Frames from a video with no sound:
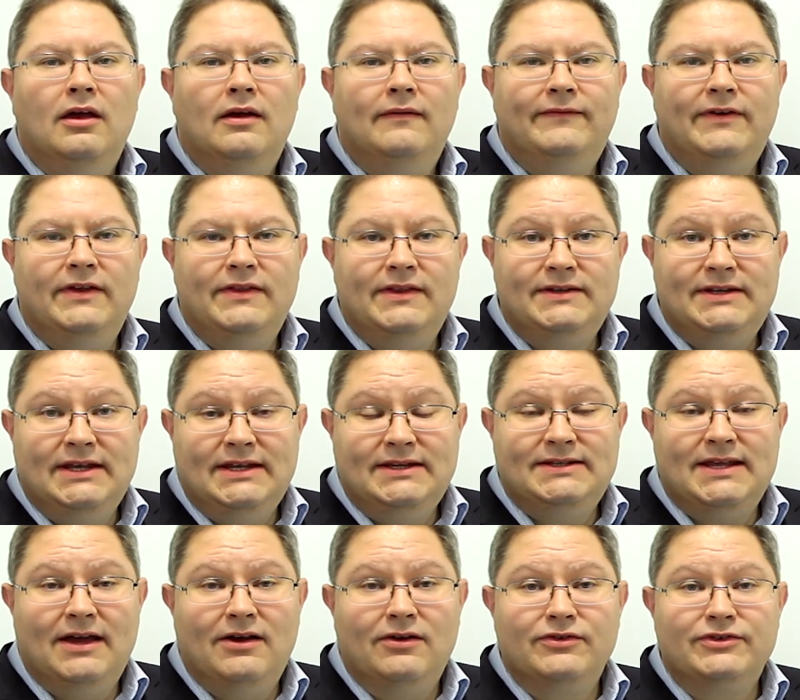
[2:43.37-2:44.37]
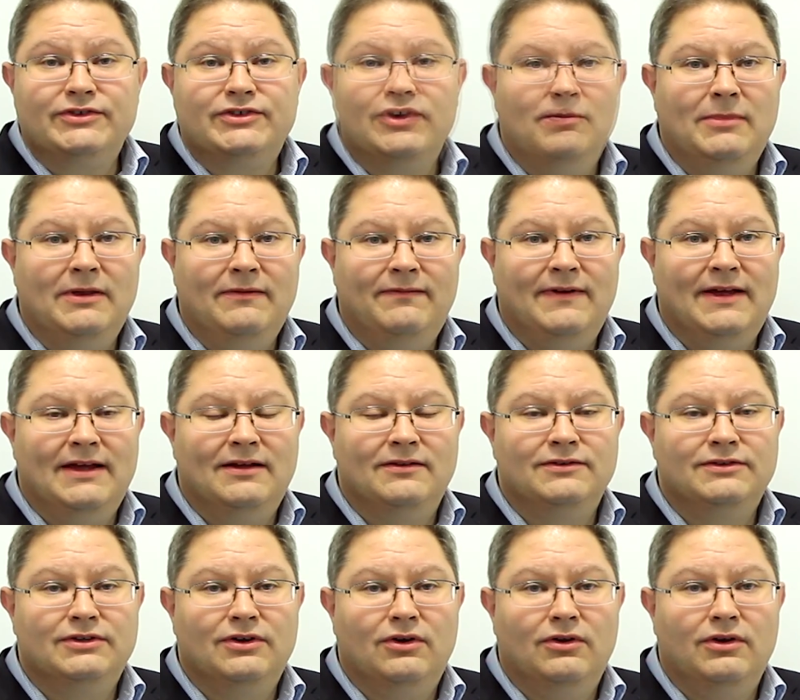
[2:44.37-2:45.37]
Further details can be
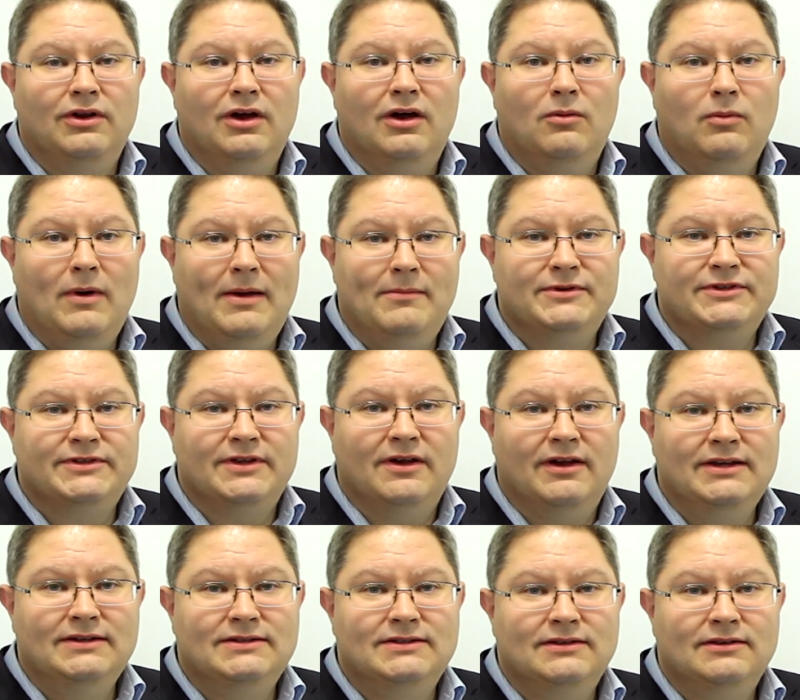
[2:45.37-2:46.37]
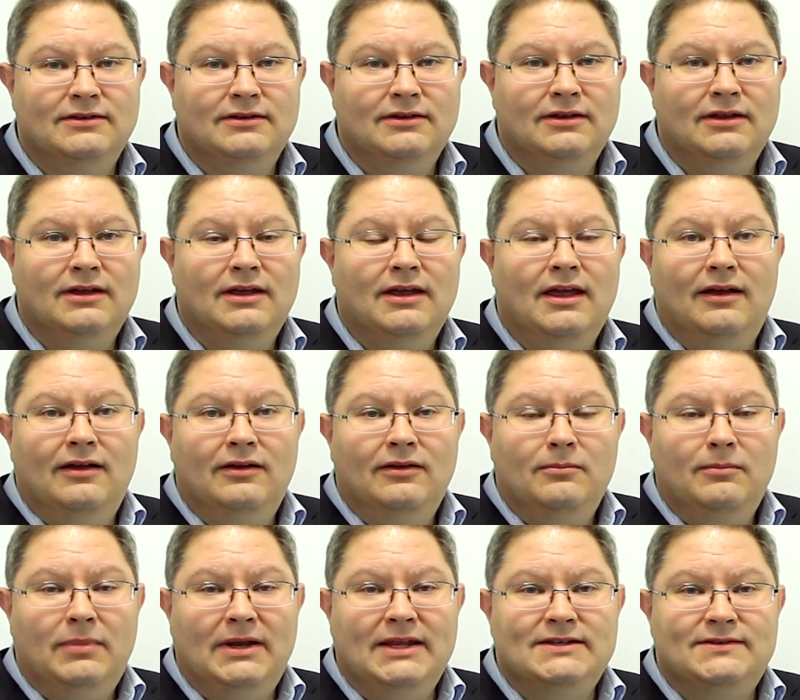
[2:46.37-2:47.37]
found on our website. Uh,
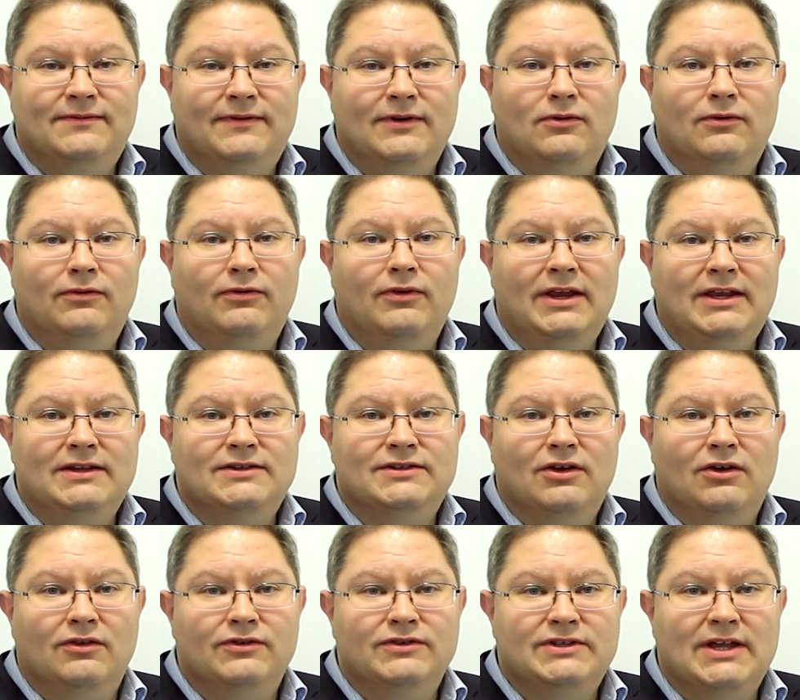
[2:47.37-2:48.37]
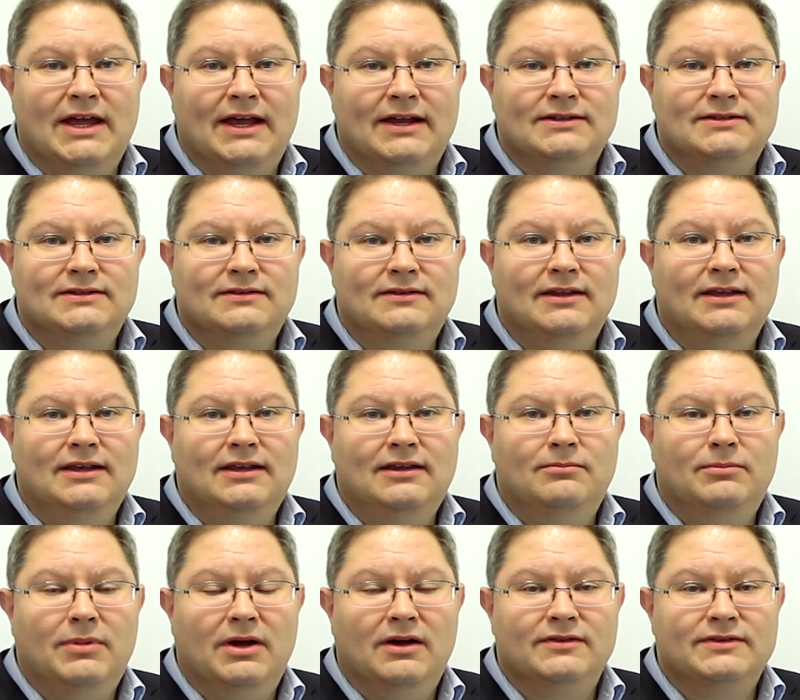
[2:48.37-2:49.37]
please feel free to contact the
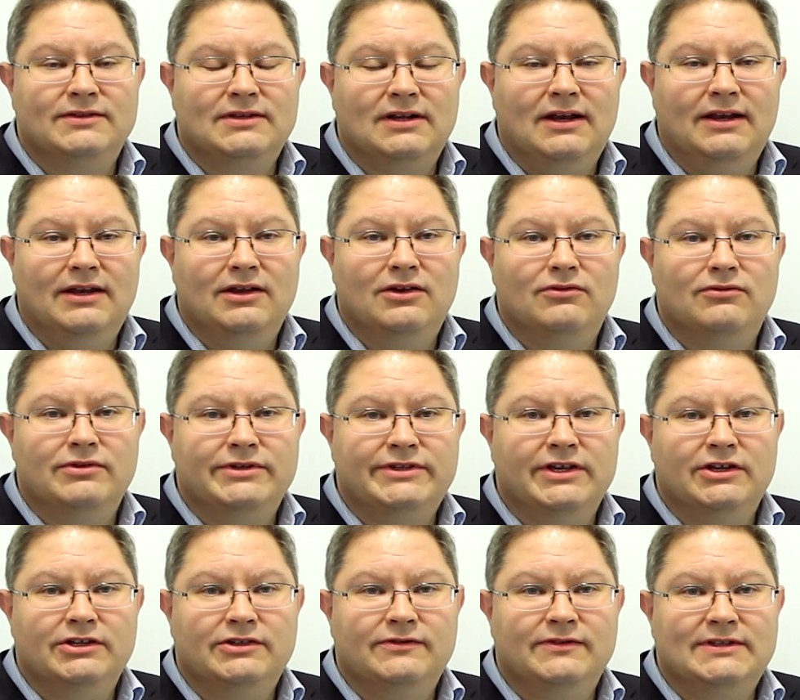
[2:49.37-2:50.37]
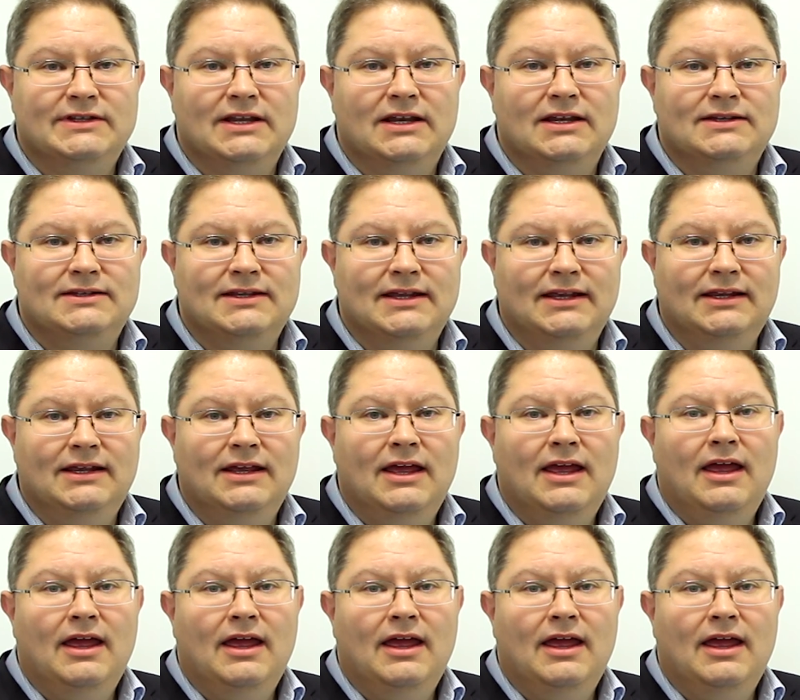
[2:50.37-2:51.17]
Barnes Clinical Research Facility